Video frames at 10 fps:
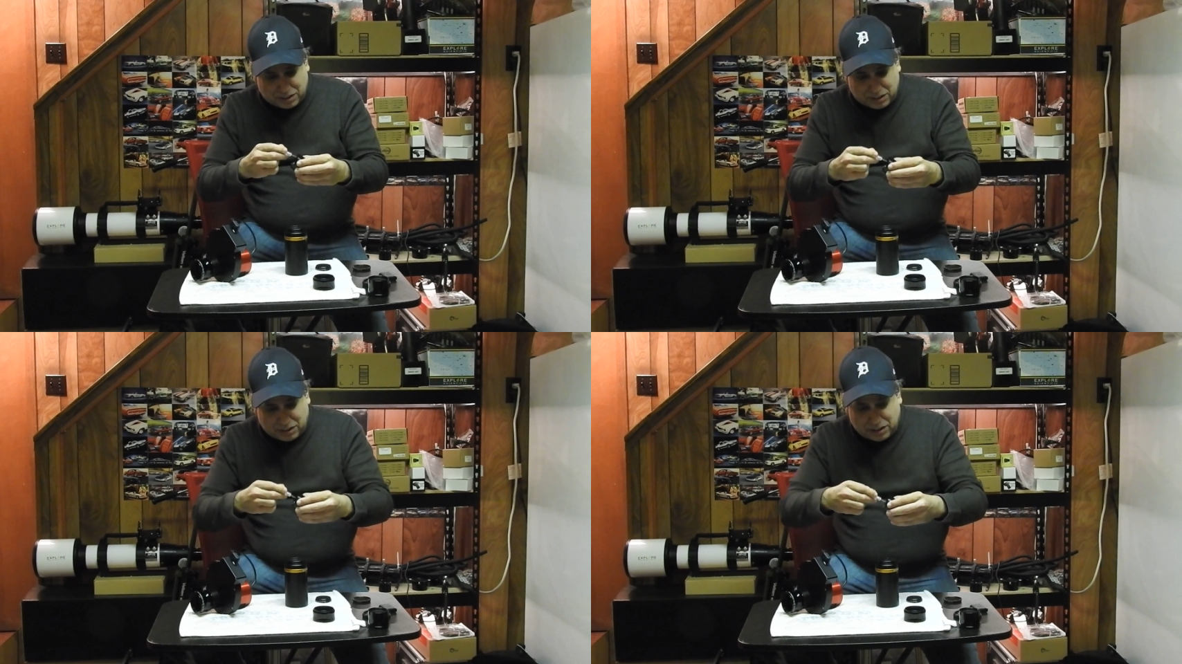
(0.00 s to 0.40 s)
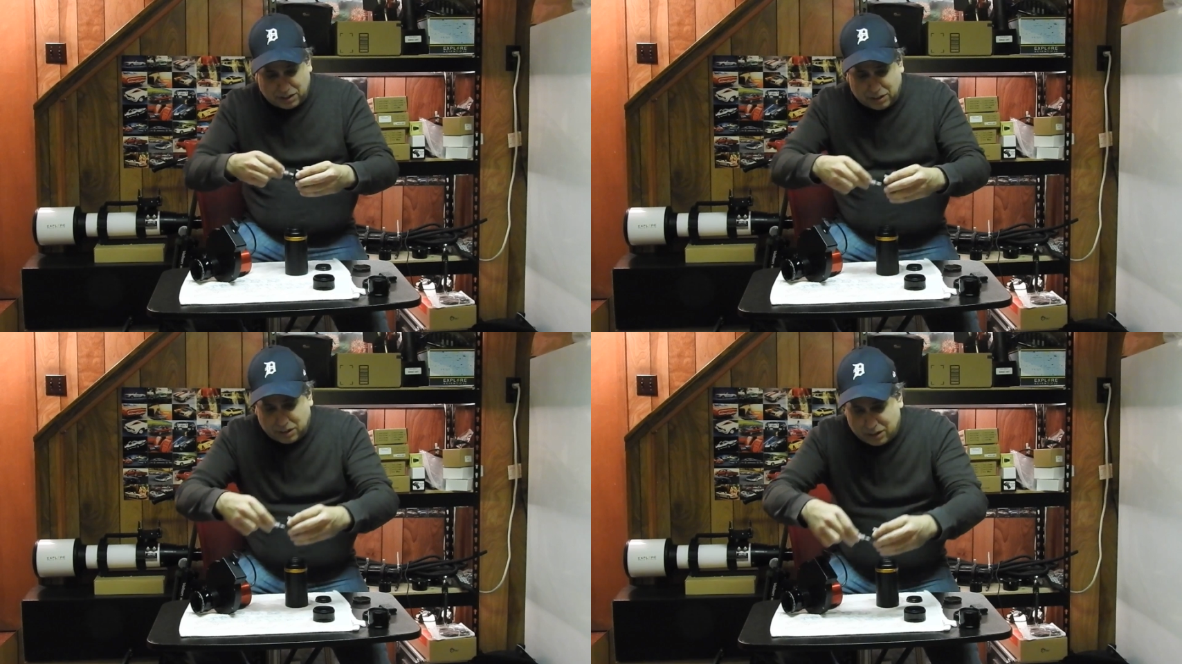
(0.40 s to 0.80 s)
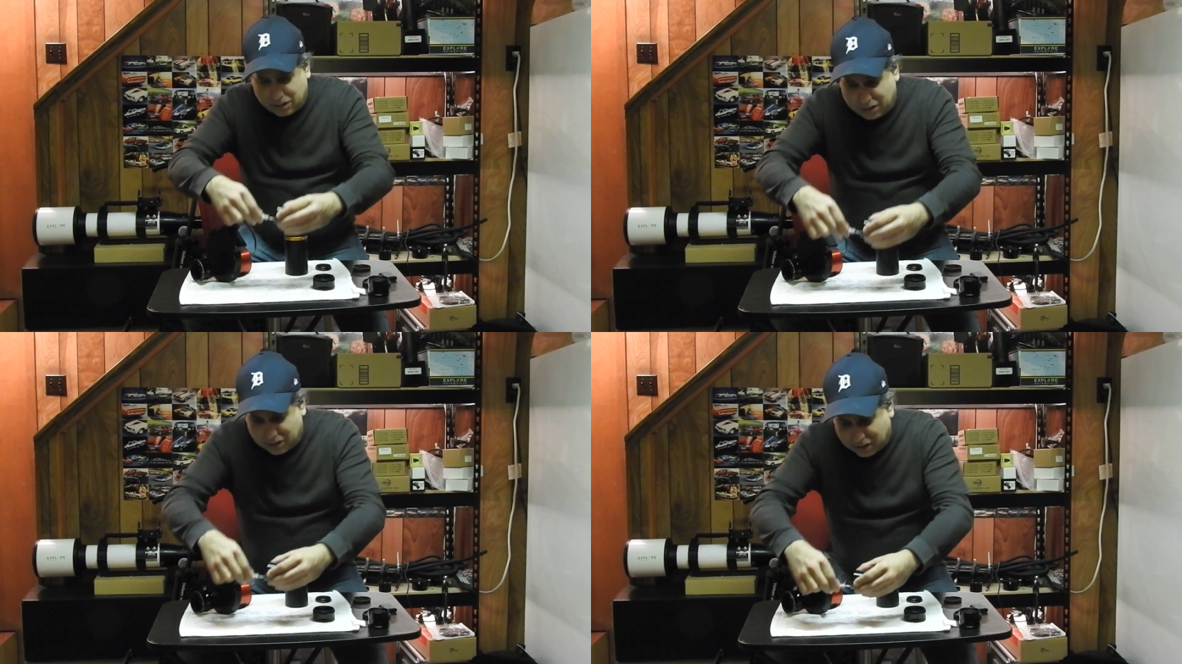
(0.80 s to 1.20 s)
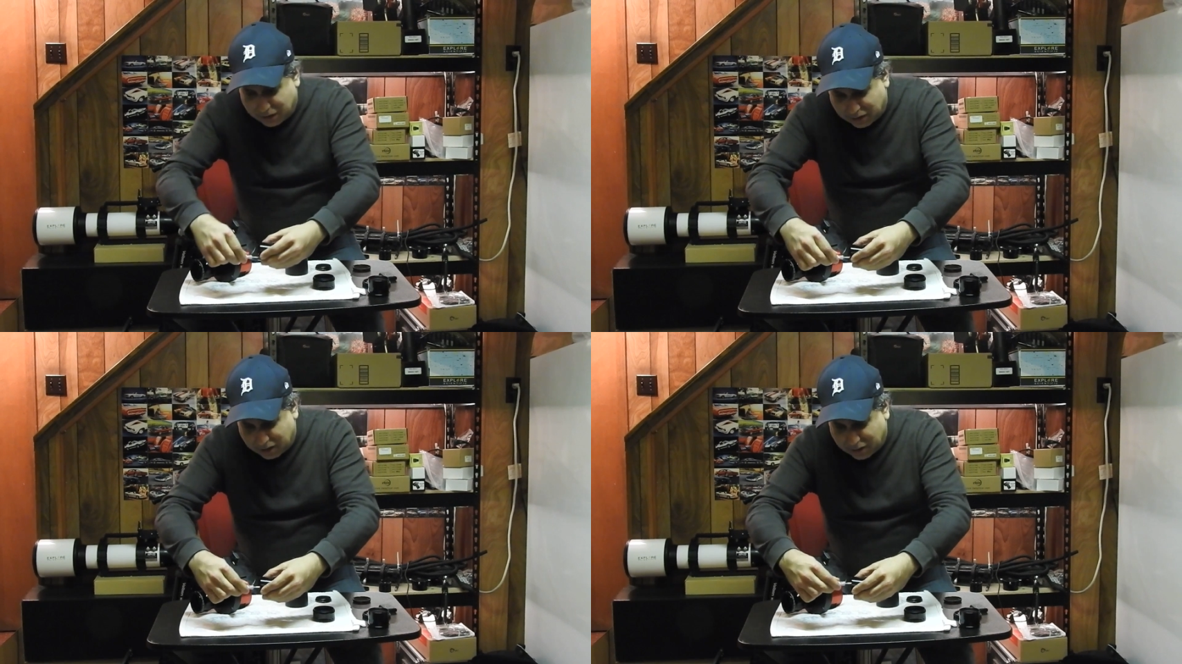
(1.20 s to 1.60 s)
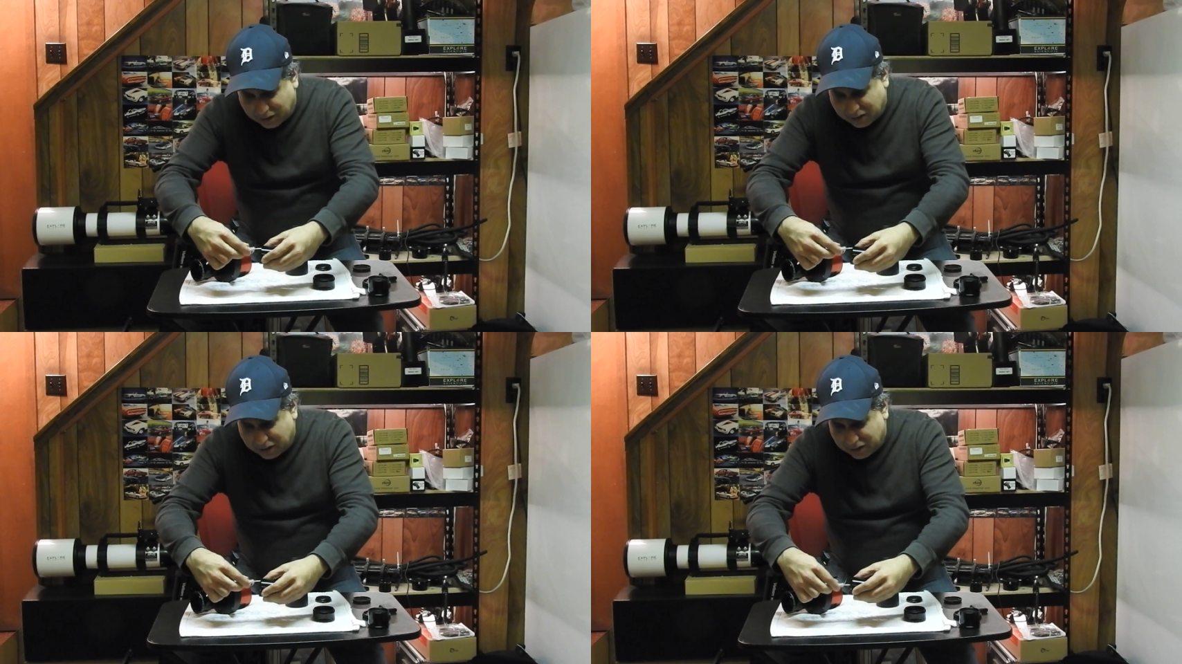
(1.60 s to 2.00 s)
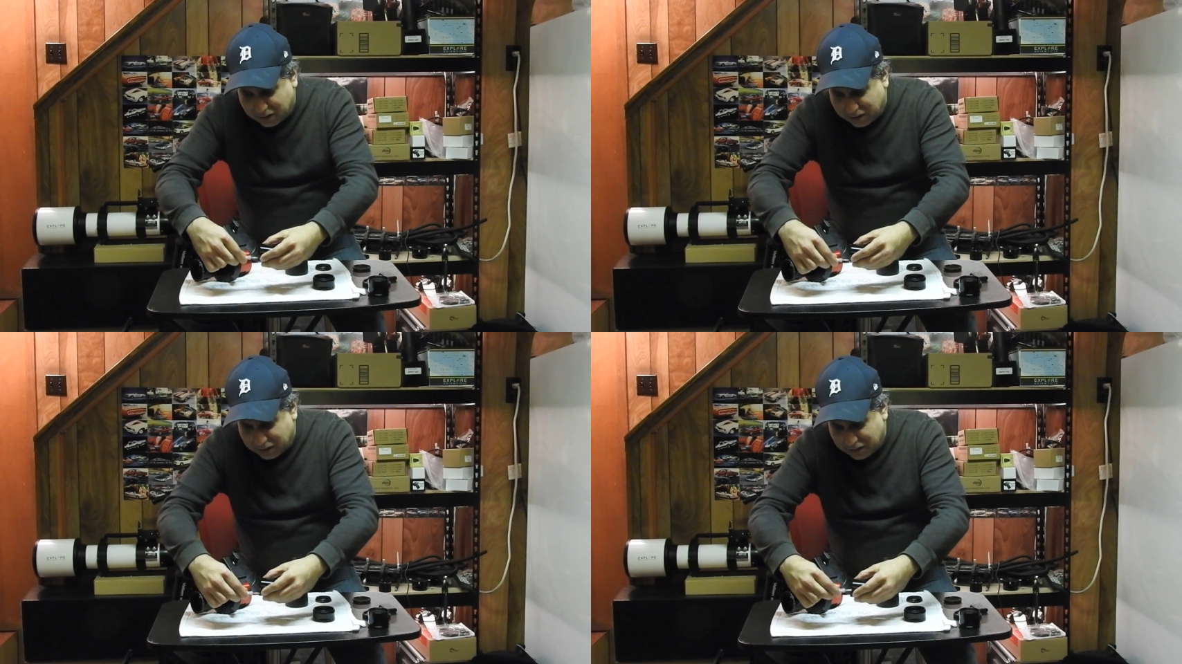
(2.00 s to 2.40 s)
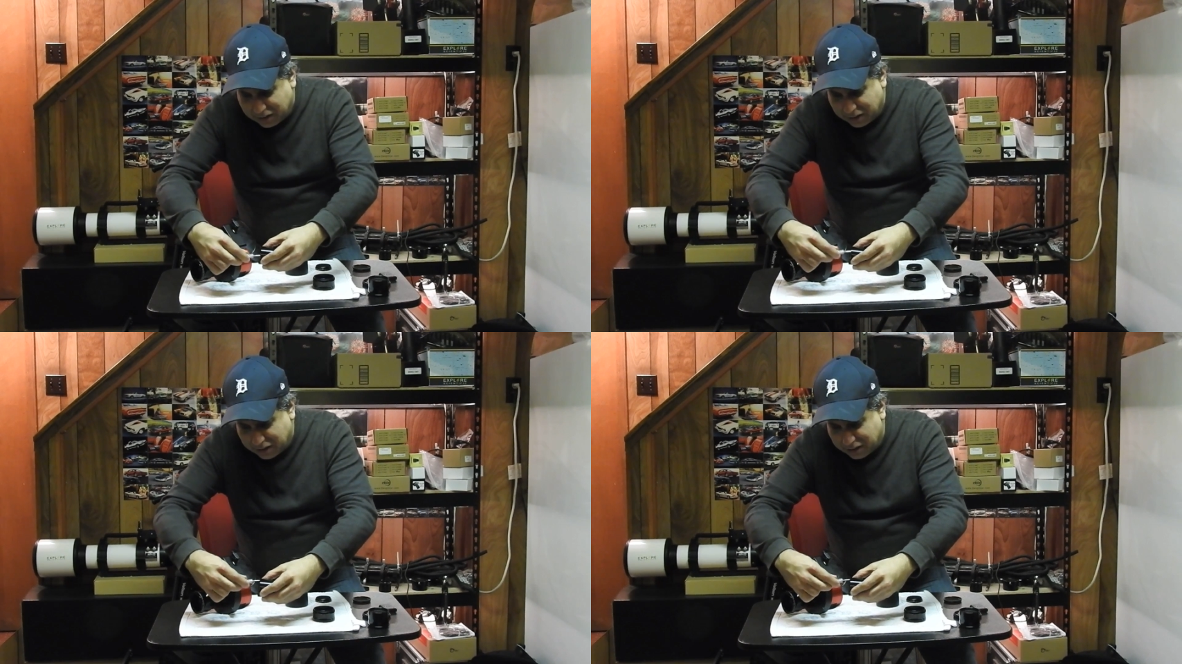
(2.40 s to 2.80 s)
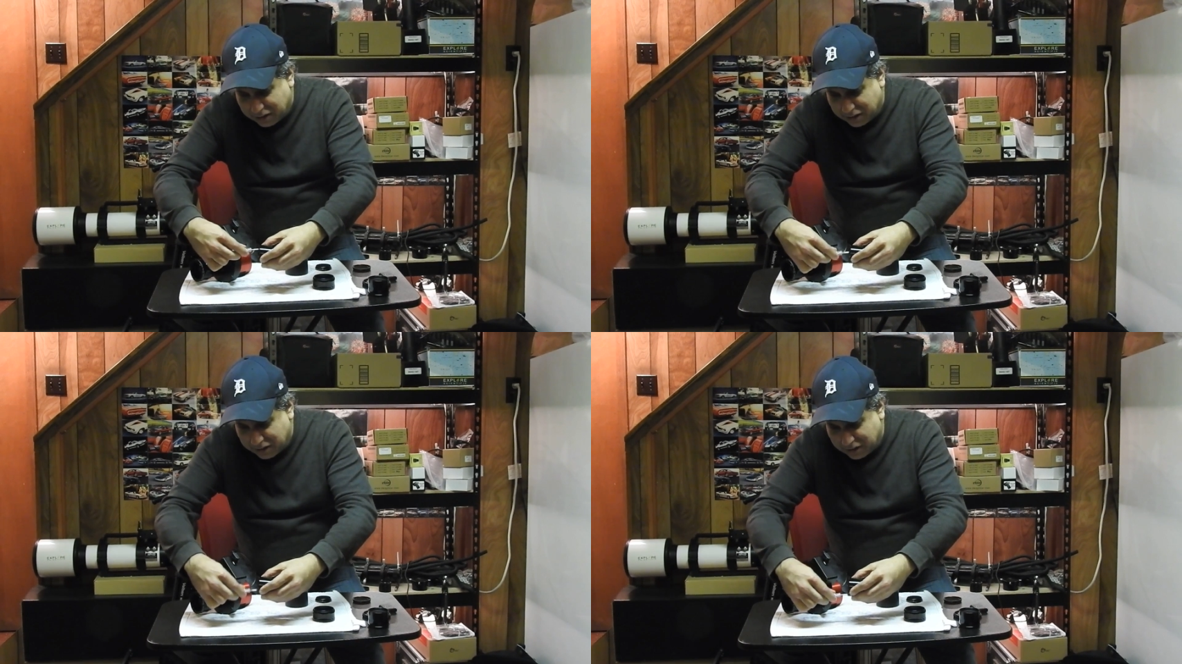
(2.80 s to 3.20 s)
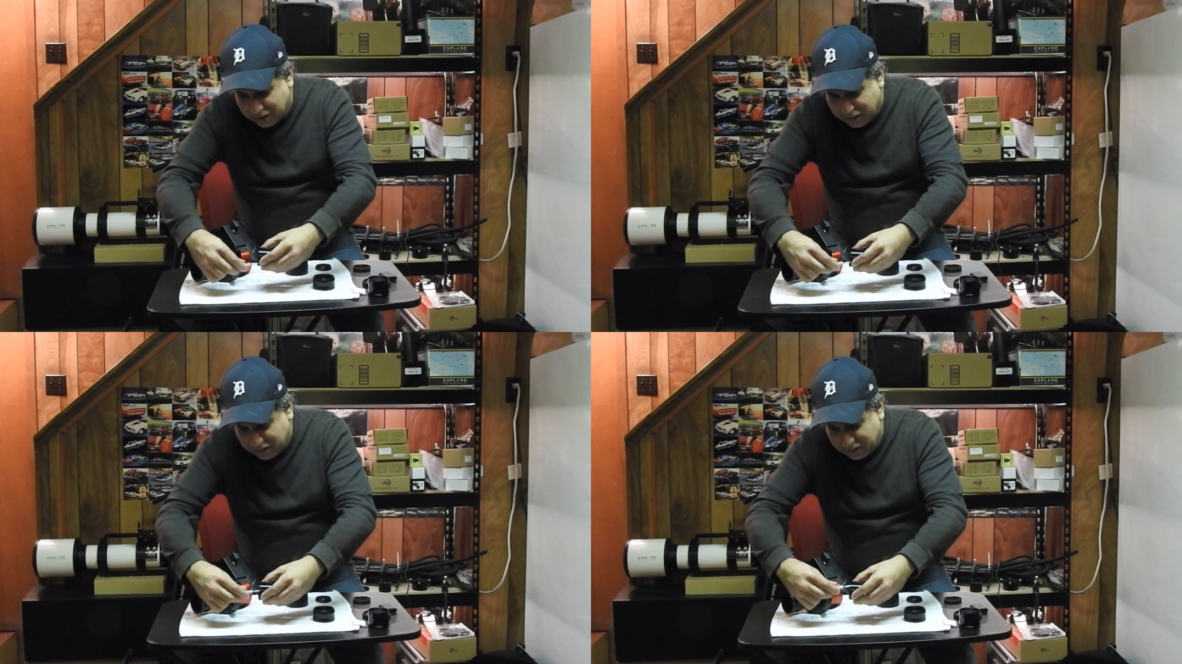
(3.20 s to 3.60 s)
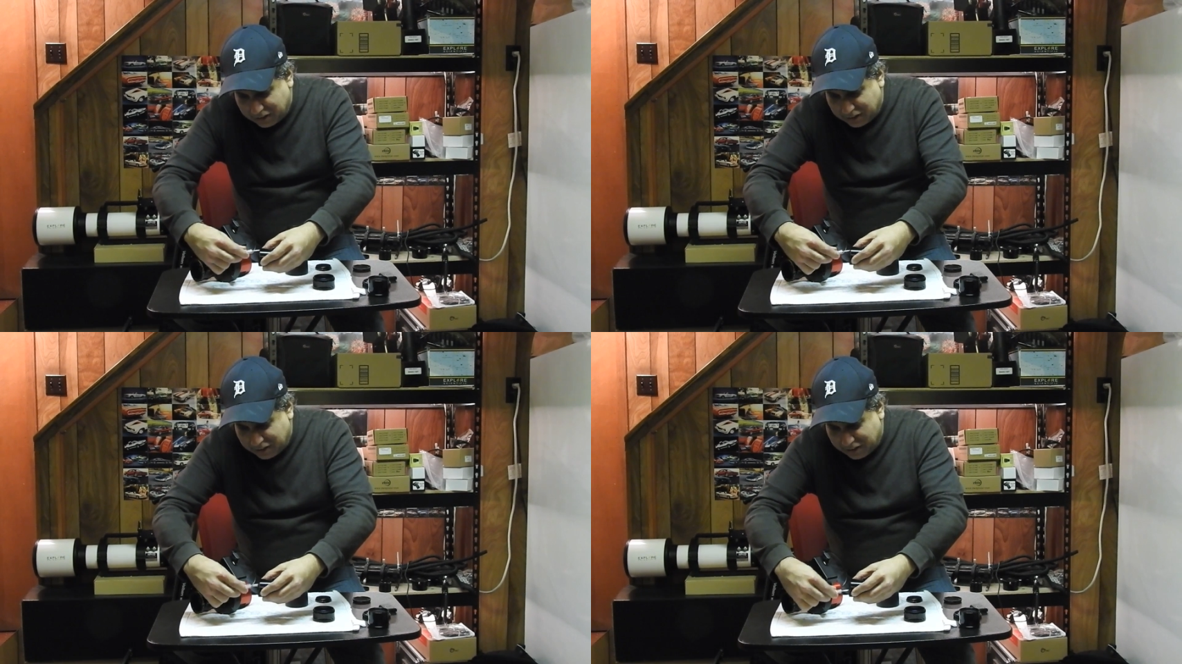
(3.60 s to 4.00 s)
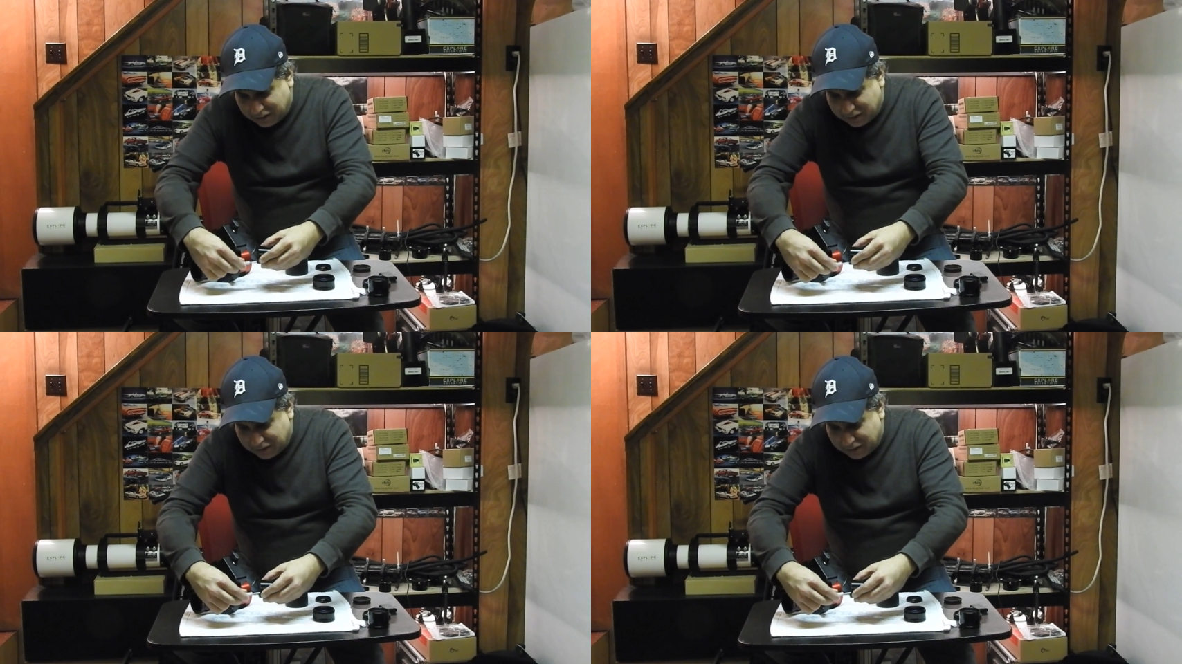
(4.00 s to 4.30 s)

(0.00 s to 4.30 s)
Nothing is said.